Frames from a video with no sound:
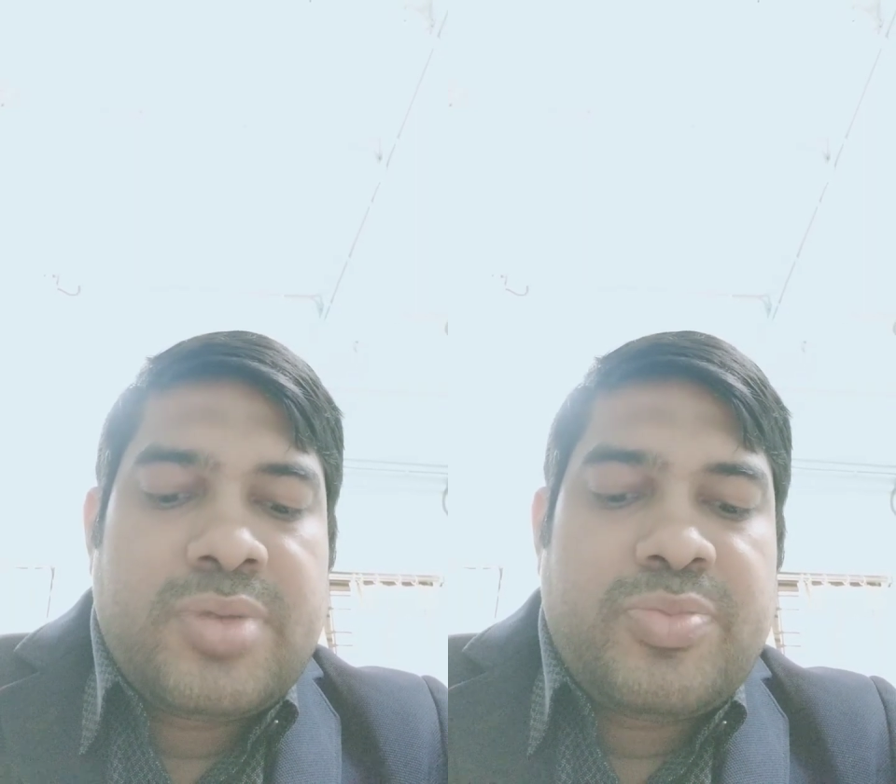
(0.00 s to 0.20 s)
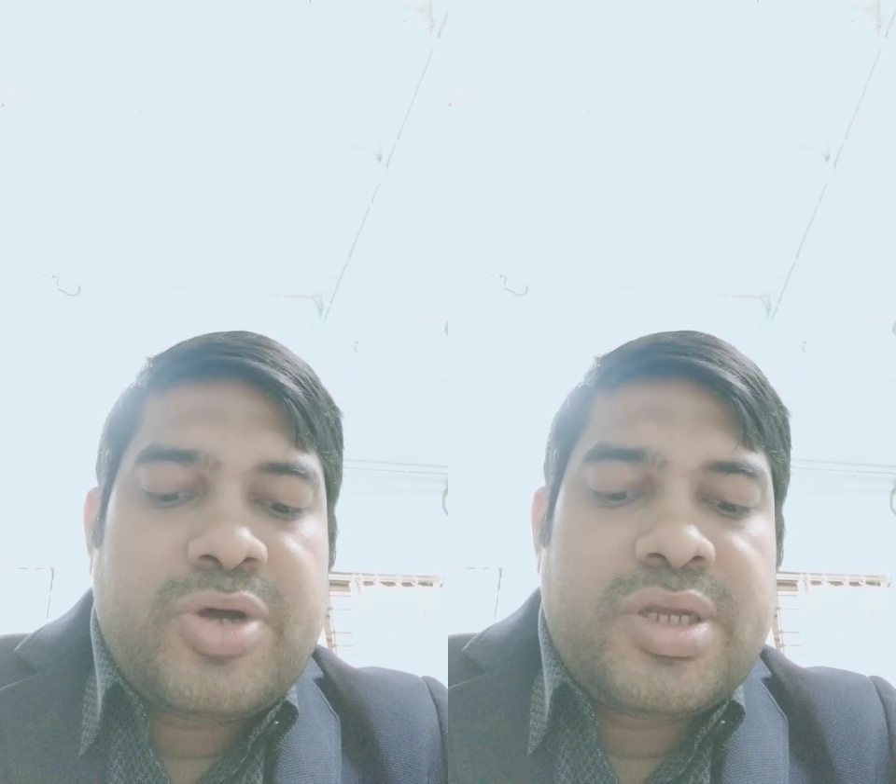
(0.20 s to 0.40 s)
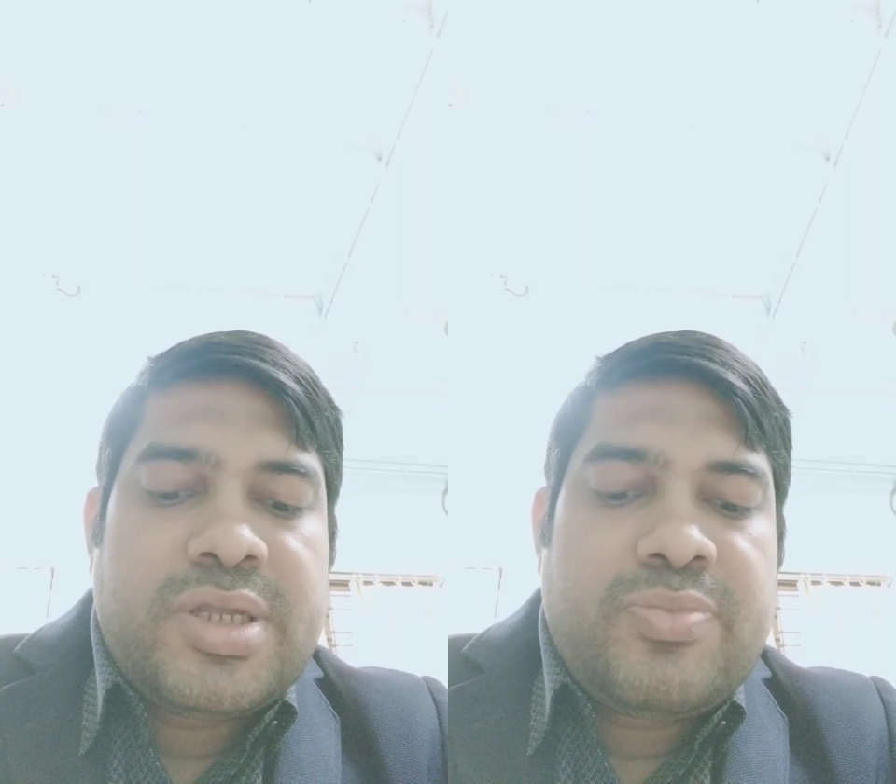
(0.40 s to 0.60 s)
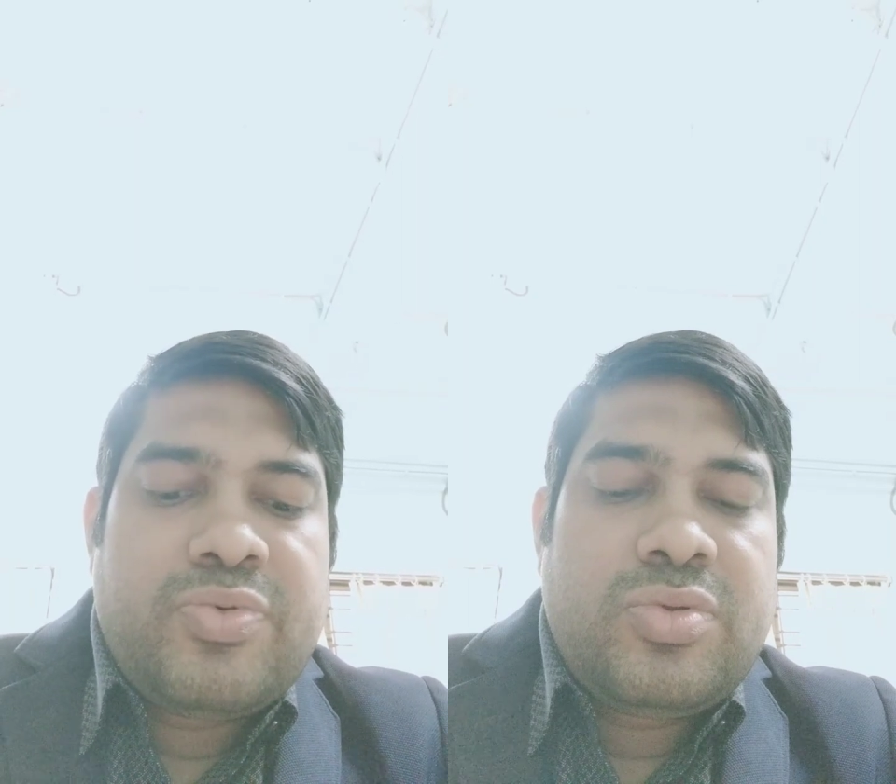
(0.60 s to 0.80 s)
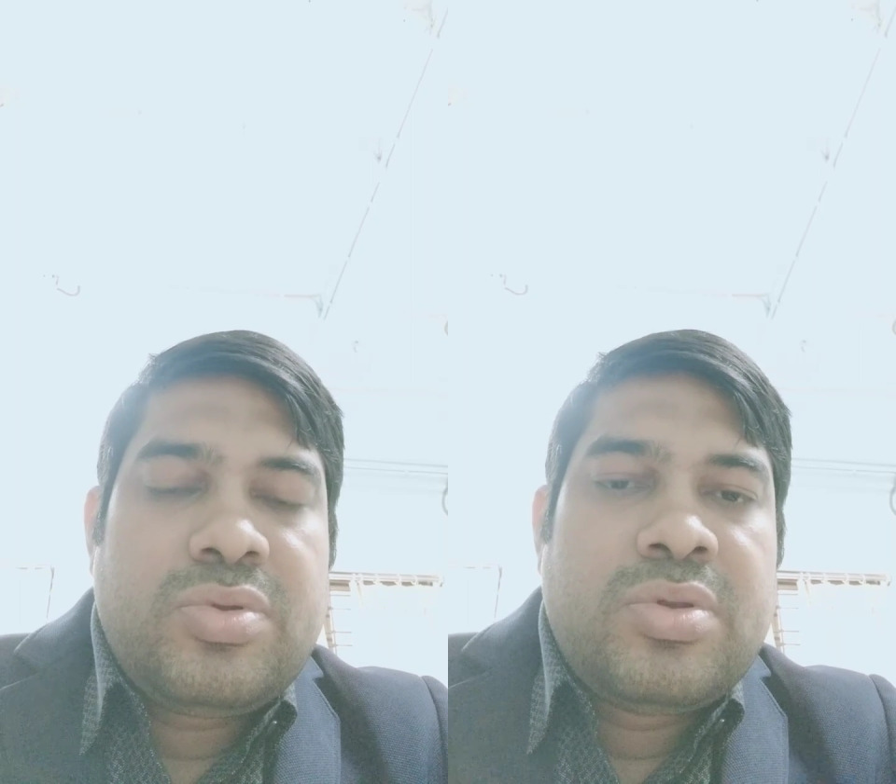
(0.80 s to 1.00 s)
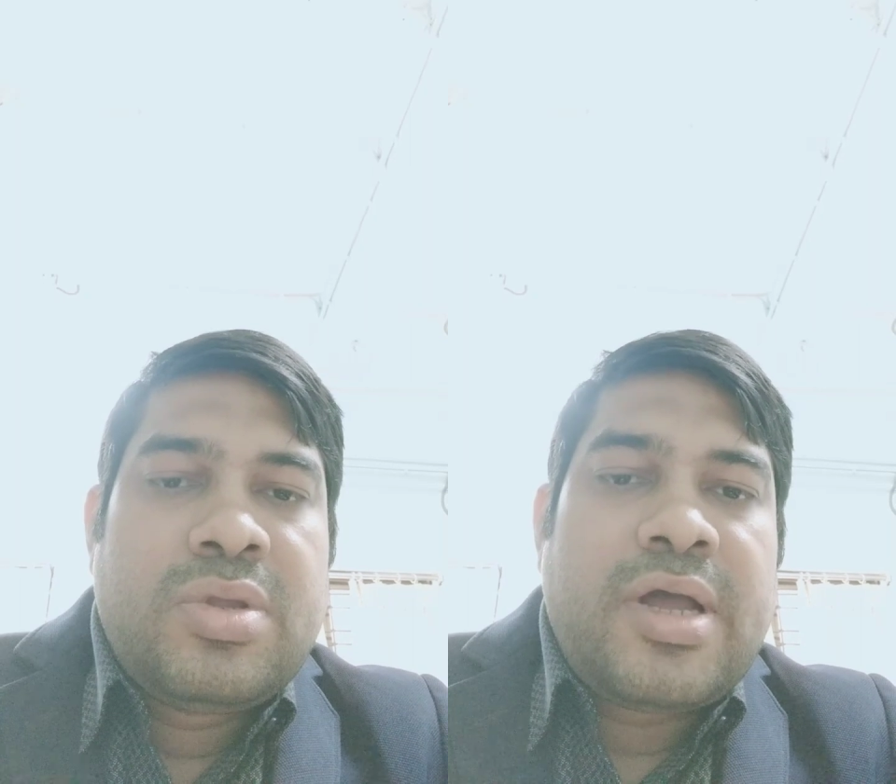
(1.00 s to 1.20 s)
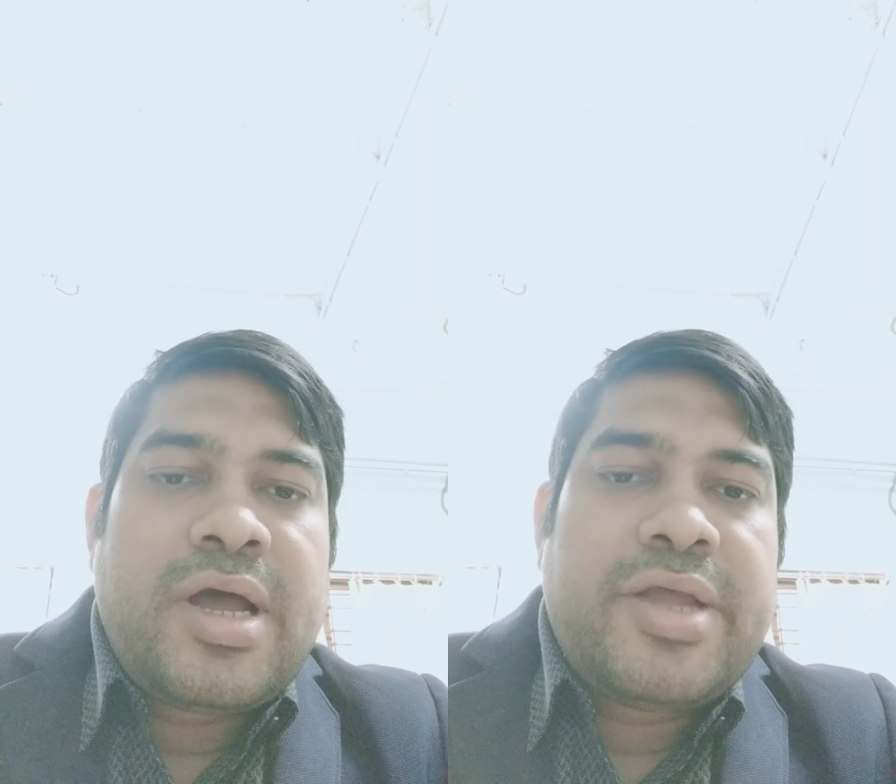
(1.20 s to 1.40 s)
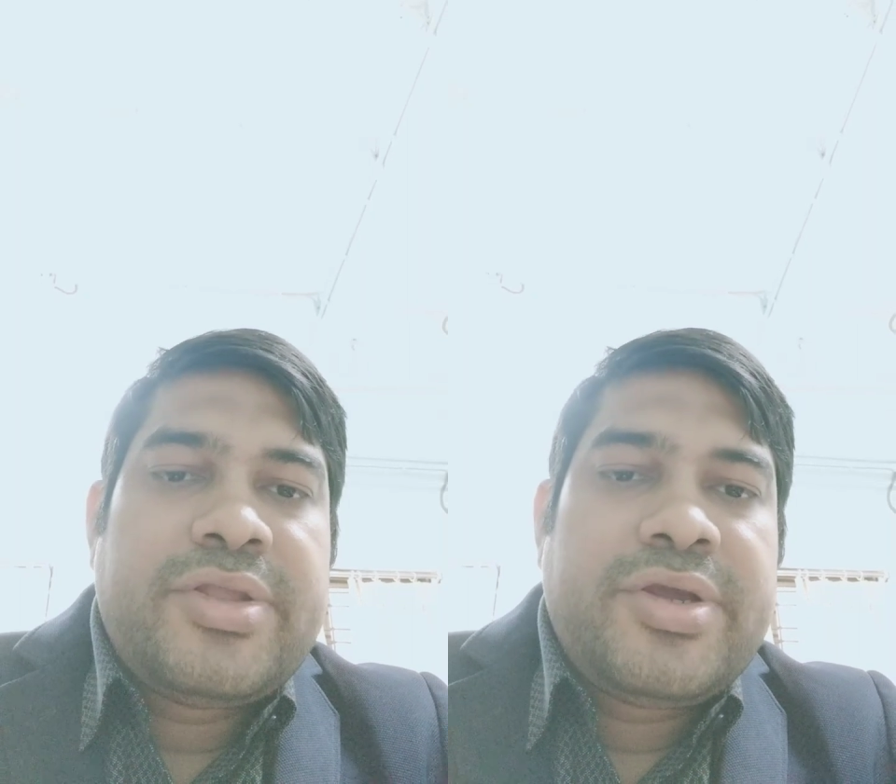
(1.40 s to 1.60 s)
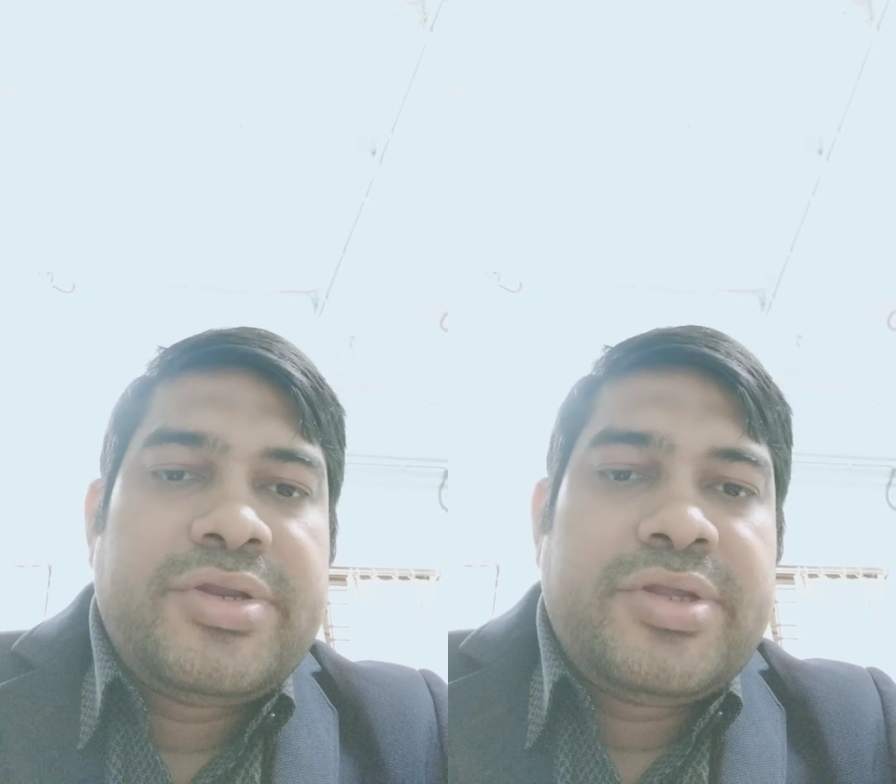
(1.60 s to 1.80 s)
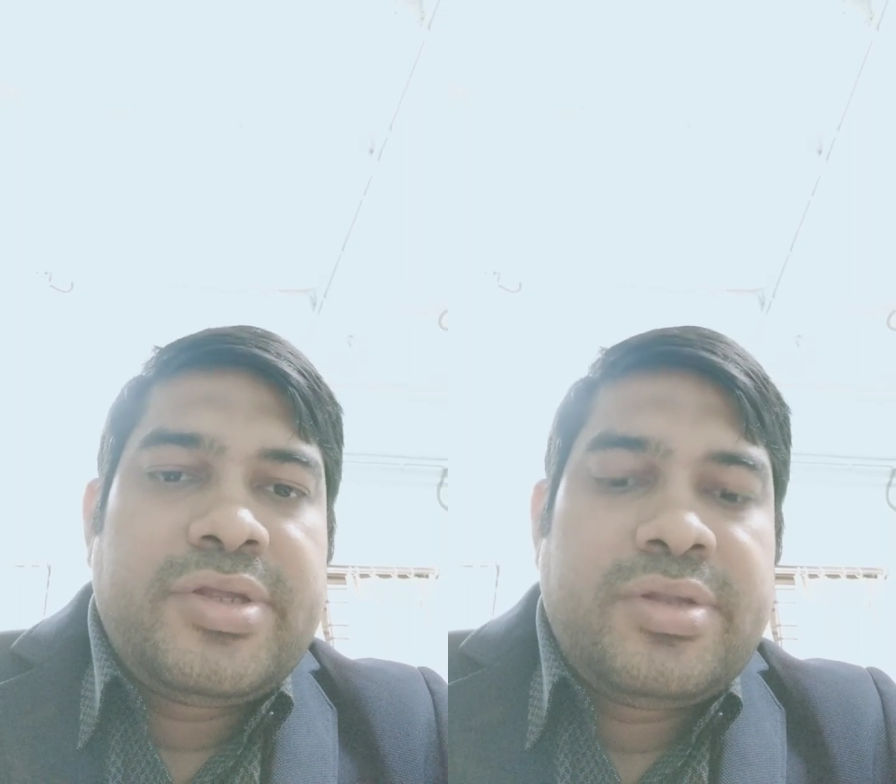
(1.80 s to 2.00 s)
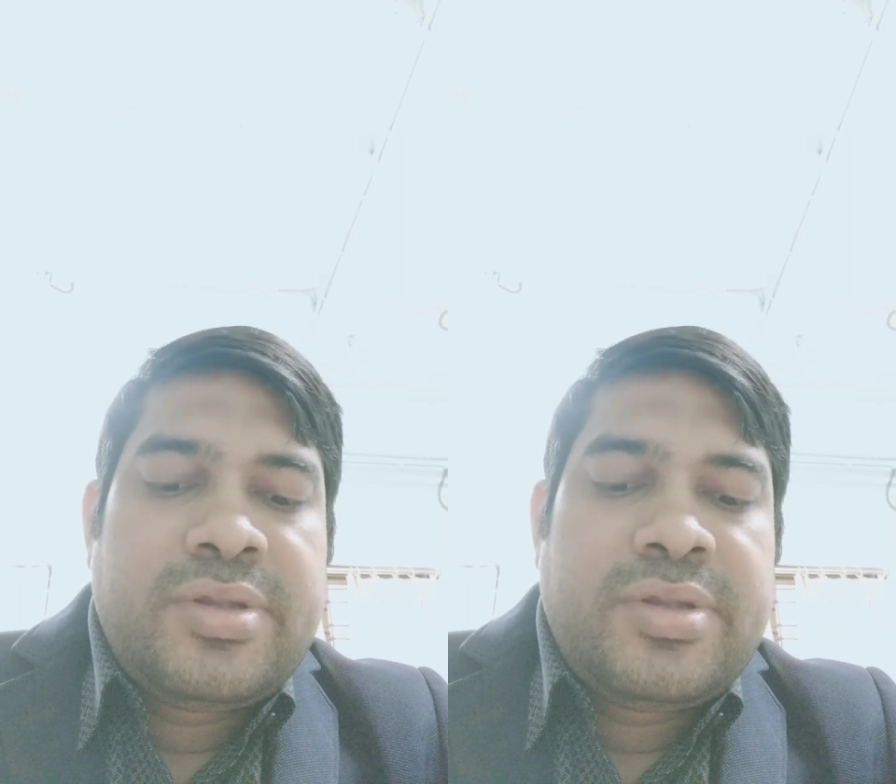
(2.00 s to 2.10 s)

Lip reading: for example anxiety,